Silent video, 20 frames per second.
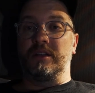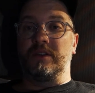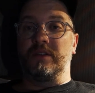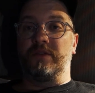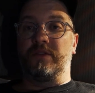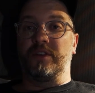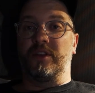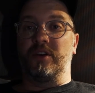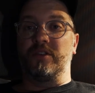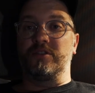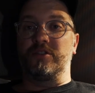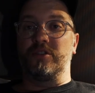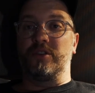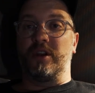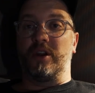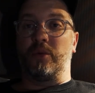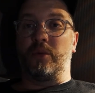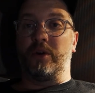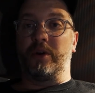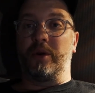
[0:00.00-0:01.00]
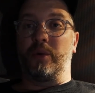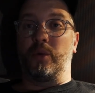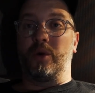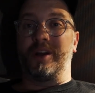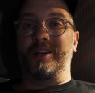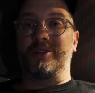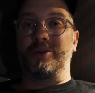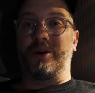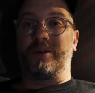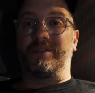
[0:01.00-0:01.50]
For those of you that are wondering what I
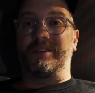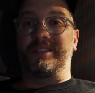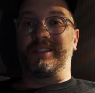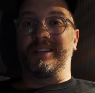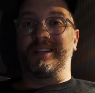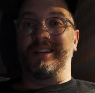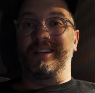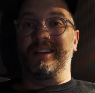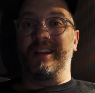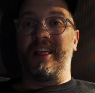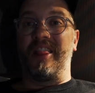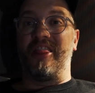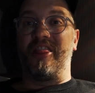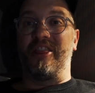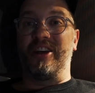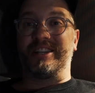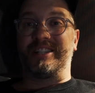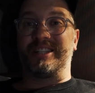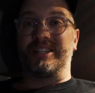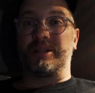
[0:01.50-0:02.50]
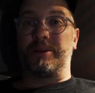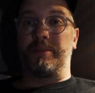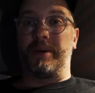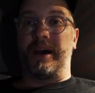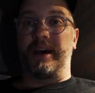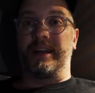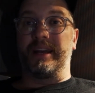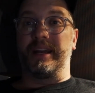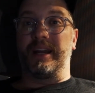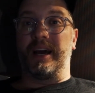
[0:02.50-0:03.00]
do after dinner, this is
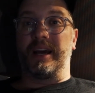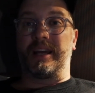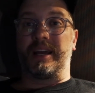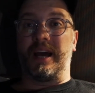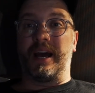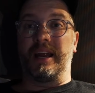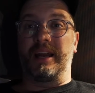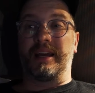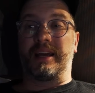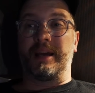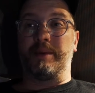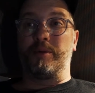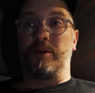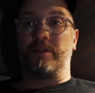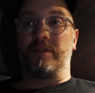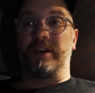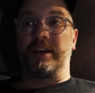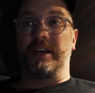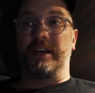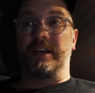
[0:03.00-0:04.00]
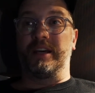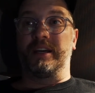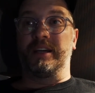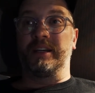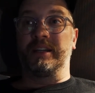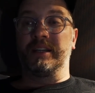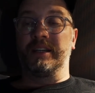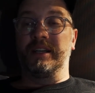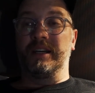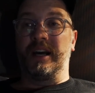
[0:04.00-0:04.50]
about it. I kind of come over here,
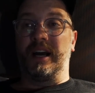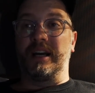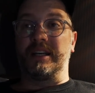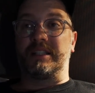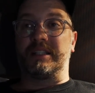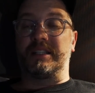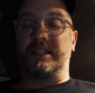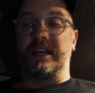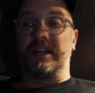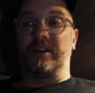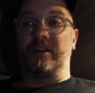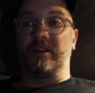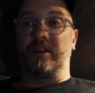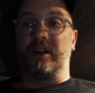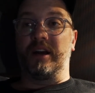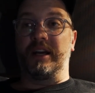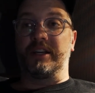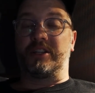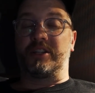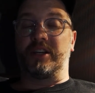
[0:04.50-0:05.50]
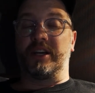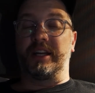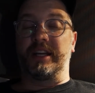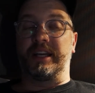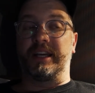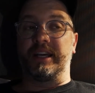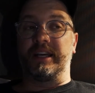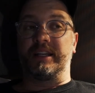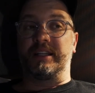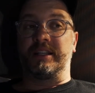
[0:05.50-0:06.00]
I settle, I try to
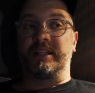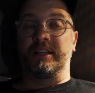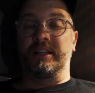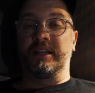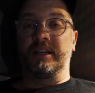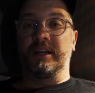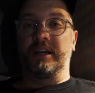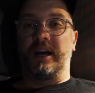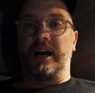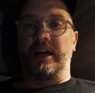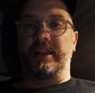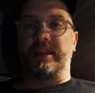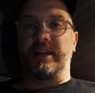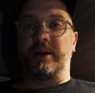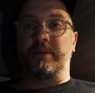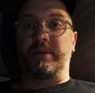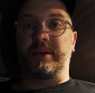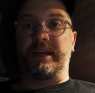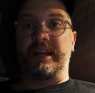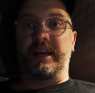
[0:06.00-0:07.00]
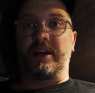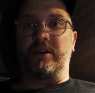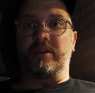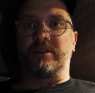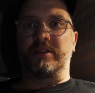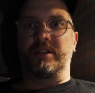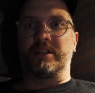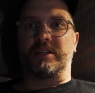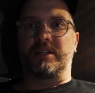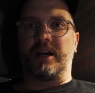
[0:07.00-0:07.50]
get, I think I'm getting
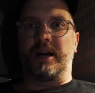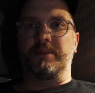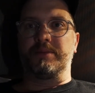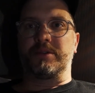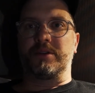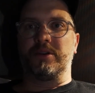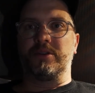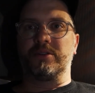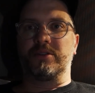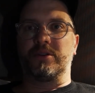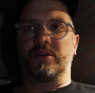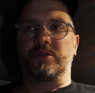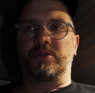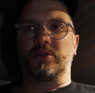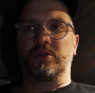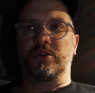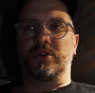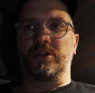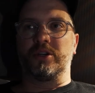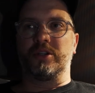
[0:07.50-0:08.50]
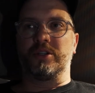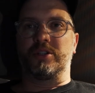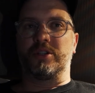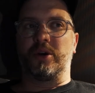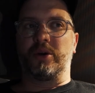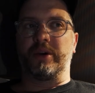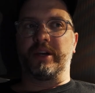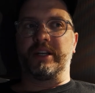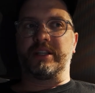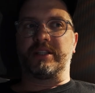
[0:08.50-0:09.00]
onto the time zone, so it's all good. So
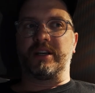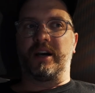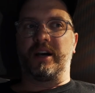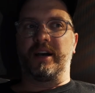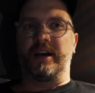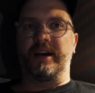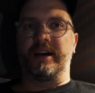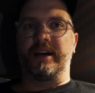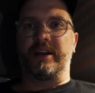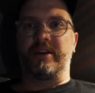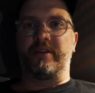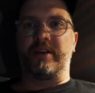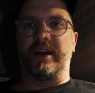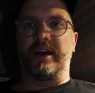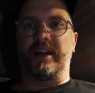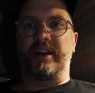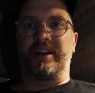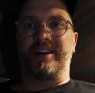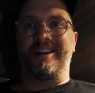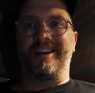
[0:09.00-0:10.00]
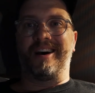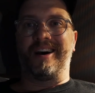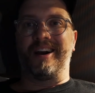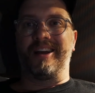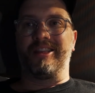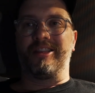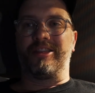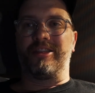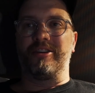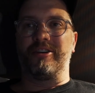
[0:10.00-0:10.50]
I'll get tired around
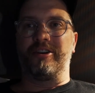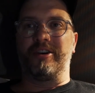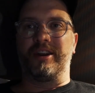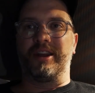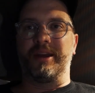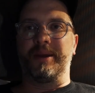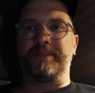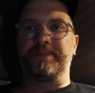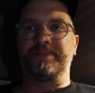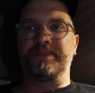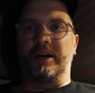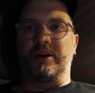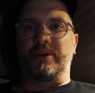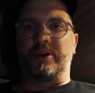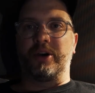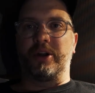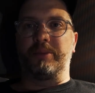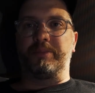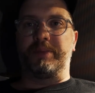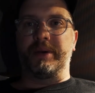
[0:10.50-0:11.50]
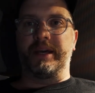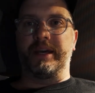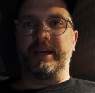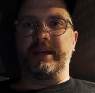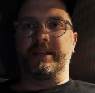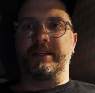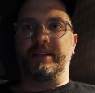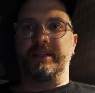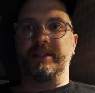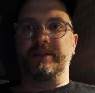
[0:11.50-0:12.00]
9:30. I'll go to
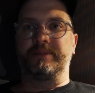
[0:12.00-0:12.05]
bed.